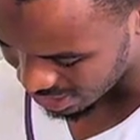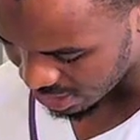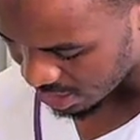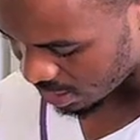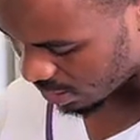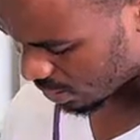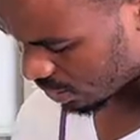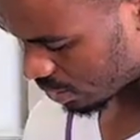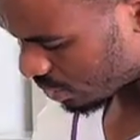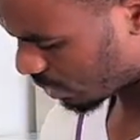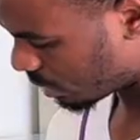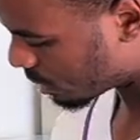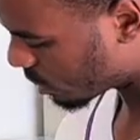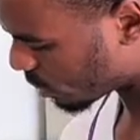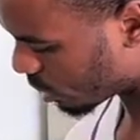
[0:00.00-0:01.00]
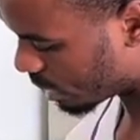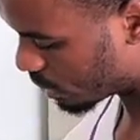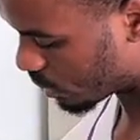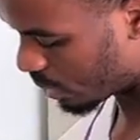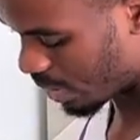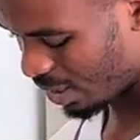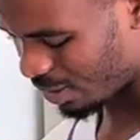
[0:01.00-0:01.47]
and also it will
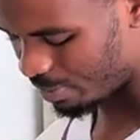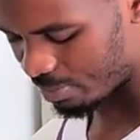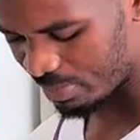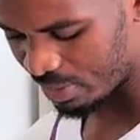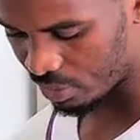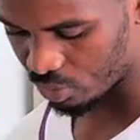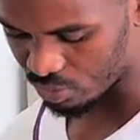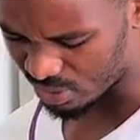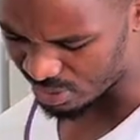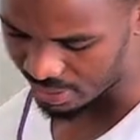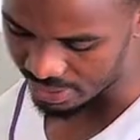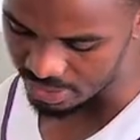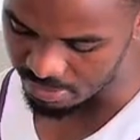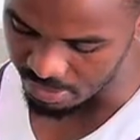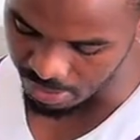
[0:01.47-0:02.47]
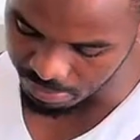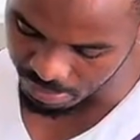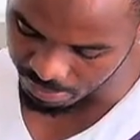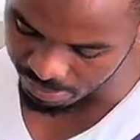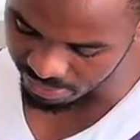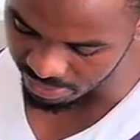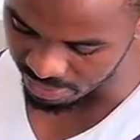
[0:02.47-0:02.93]
help me to stick my
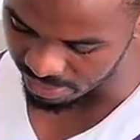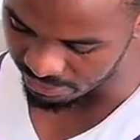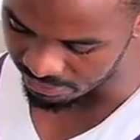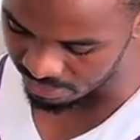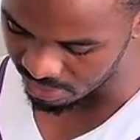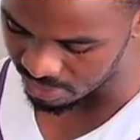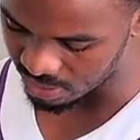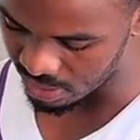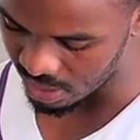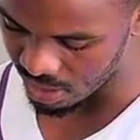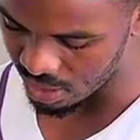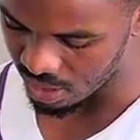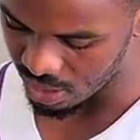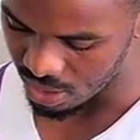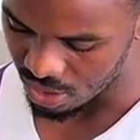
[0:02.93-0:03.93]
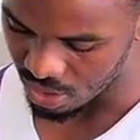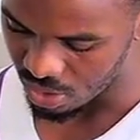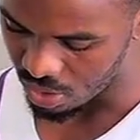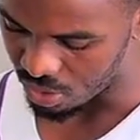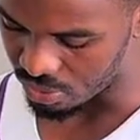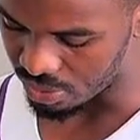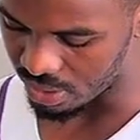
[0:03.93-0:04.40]
pepper filter
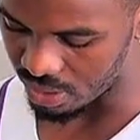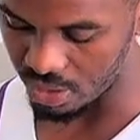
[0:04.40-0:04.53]
on the